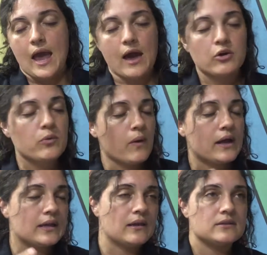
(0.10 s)
How do
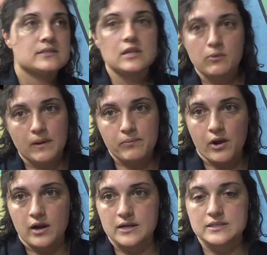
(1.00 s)
I sell my
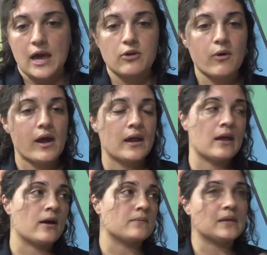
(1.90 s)
product? How do I
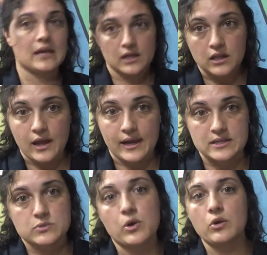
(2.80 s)
get
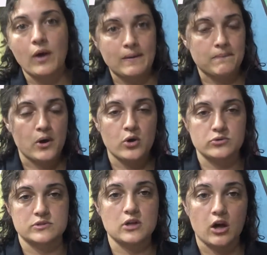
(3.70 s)
clients? What do I
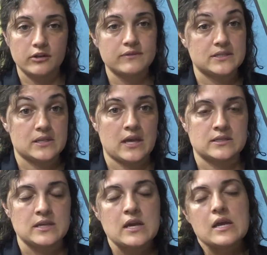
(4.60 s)
post? All of these
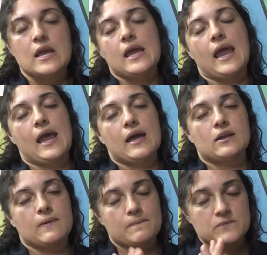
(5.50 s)
things.
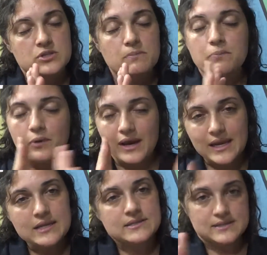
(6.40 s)
And to
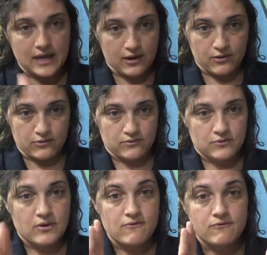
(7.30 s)
break it down
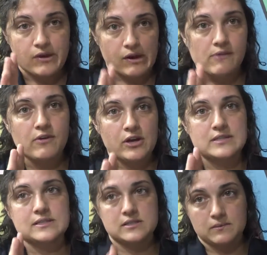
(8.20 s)
very, very
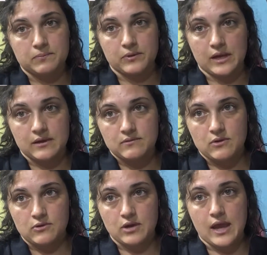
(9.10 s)
simply,
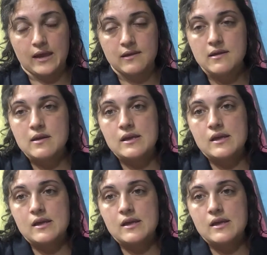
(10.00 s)
okay?